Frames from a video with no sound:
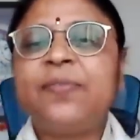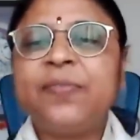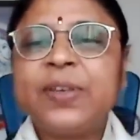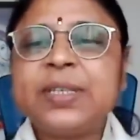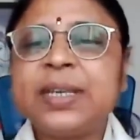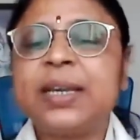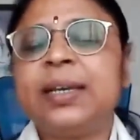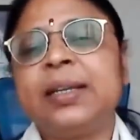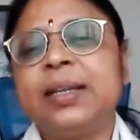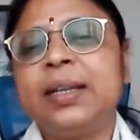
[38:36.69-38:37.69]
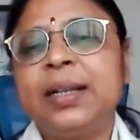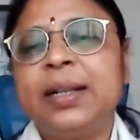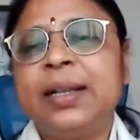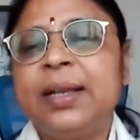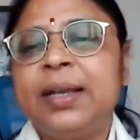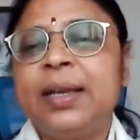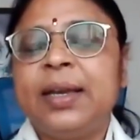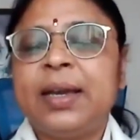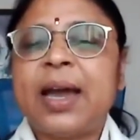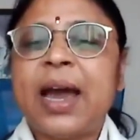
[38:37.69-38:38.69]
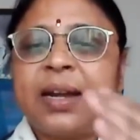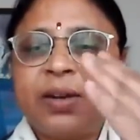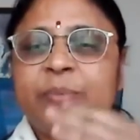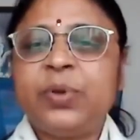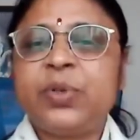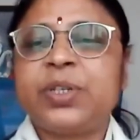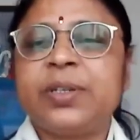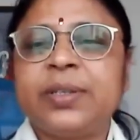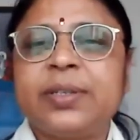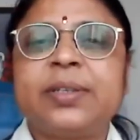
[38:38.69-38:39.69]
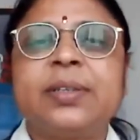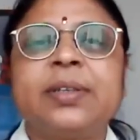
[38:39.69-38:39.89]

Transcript: physical attributions.